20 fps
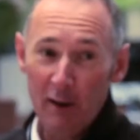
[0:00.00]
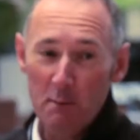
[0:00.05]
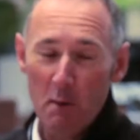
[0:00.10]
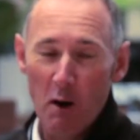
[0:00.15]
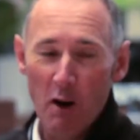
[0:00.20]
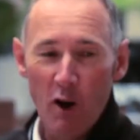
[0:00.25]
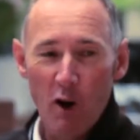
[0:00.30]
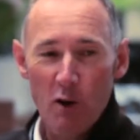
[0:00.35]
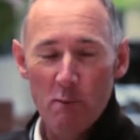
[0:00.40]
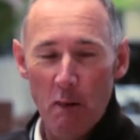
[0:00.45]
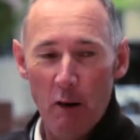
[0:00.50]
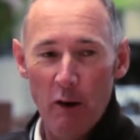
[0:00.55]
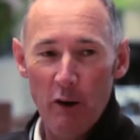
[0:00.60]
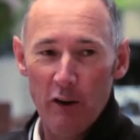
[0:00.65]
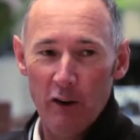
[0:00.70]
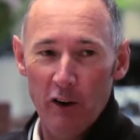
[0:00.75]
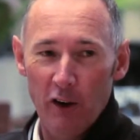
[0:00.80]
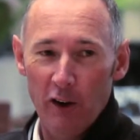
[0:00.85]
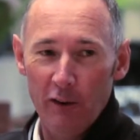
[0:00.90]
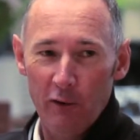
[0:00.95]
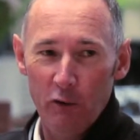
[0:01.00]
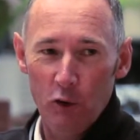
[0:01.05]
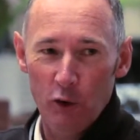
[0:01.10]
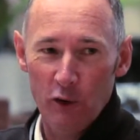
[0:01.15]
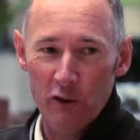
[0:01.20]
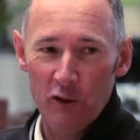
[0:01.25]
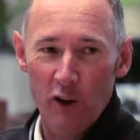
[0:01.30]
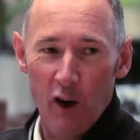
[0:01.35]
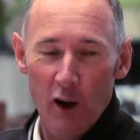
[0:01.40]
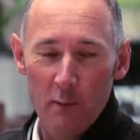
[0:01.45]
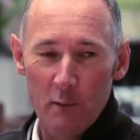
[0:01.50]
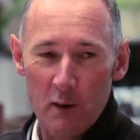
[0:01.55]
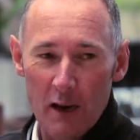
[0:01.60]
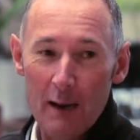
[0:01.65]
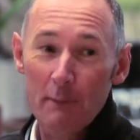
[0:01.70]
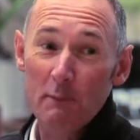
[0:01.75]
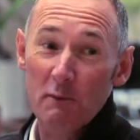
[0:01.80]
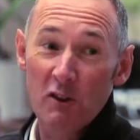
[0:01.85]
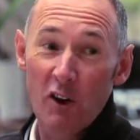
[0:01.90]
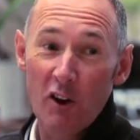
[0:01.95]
And our low overheads and